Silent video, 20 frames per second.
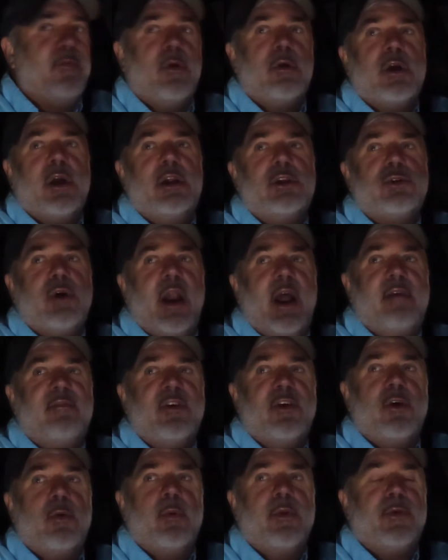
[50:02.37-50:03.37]
We were going to try to have
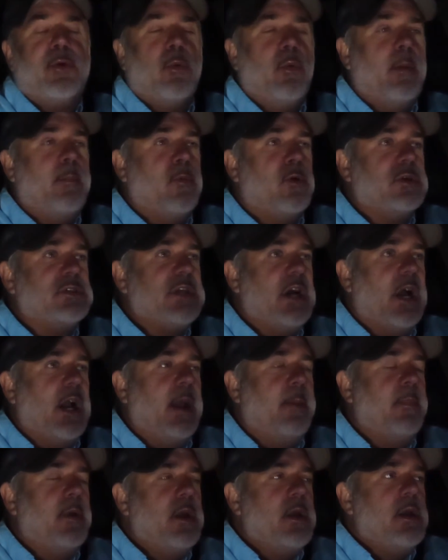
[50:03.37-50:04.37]
dinner with her one more
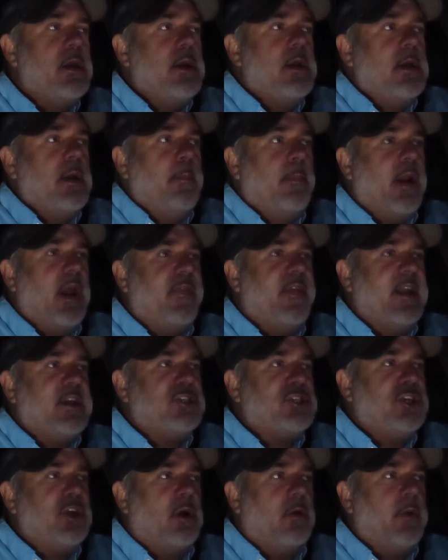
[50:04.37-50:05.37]
time, but I think
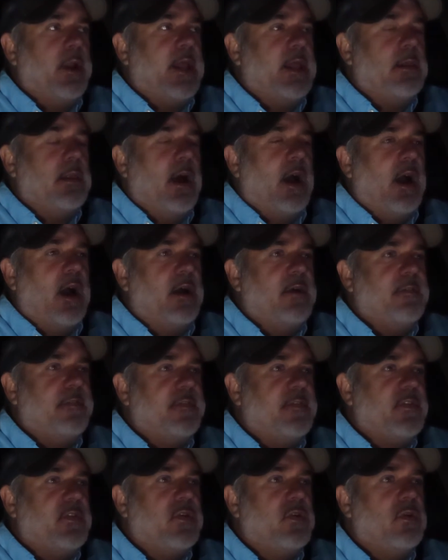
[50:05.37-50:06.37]
she already
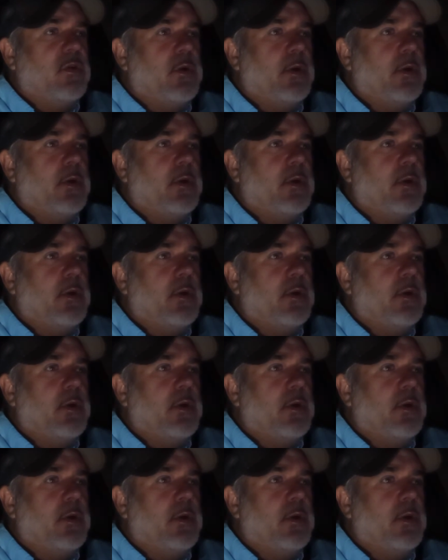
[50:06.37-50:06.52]
left.